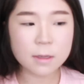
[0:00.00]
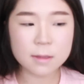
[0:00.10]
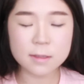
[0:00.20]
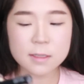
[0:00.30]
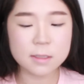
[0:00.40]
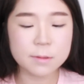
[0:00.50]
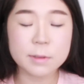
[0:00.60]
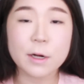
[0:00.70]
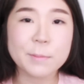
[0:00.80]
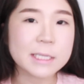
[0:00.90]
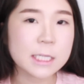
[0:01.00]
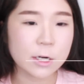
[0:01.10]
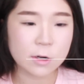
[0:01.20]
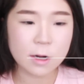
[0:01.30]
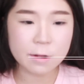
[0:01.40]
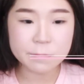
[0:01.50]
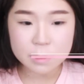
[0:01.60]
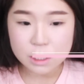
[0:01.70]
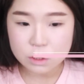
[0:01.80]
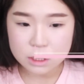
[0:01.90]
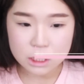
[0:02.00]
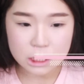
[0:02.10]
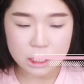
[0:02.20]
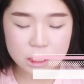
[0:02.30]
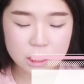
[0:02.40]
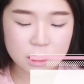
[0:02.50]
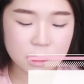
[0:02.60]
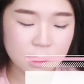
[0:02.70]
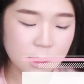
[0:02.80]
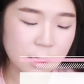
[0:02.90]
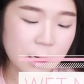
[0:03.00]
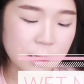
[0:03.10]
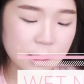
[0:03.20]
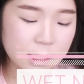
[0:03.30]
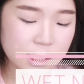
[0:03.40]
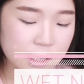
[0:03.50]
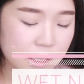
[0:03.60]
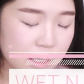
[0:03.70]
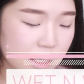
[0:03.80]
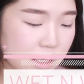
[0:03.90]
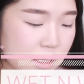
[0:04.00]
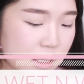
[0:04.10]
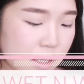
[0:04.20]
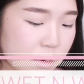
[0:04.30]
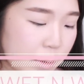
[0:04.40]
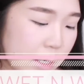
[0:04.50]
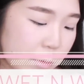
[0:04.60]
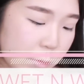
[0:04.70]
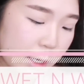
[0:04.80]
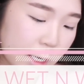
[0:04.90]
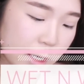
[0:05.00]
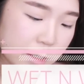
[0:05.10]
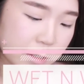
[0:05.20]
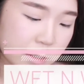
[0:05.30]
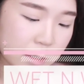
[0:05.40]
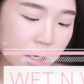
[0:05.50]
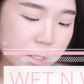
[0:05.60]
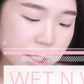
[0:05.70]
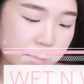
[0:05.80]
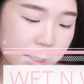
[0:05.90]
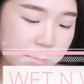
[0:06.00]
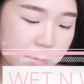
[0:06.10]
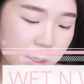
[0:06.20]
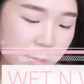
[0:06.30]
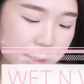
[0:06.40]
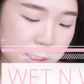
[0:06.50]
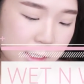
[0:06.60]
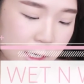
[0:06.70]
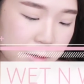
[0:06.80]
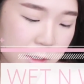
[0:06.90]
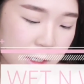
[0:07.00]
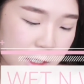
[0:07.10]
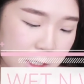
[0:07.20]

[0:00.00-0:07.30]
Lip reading: This is the brown mascara I've been using lately. I like it. It's the Wet n Wild Ultimate Brow Mascara